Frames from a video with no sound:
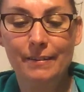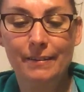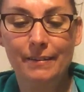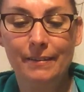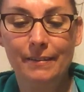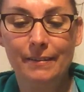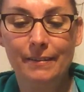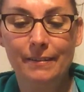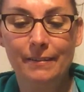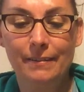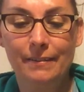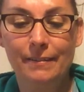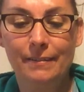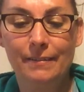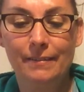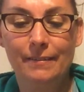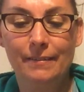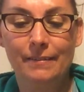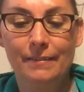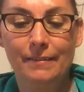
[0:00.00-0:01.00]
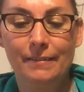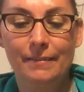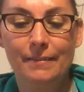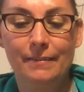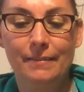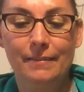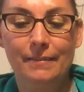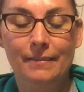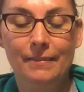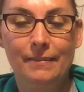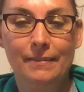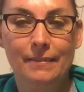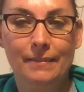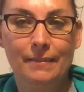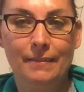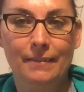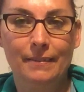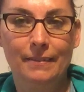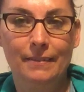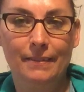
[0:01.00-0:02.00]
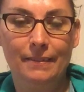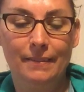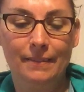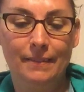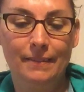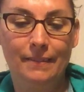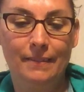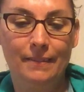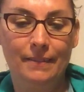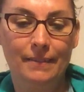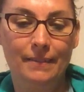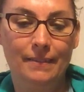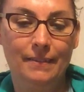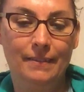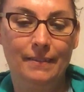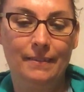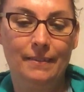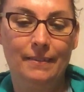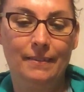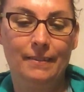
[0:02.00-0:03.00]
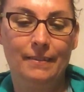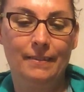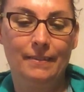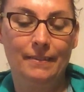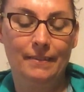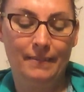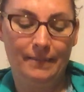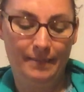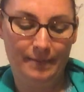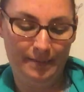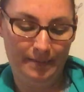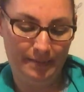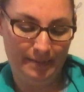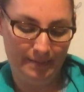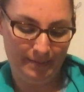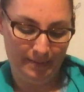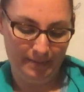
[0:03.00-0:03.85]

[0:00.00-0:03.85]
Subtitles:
(no one is talking)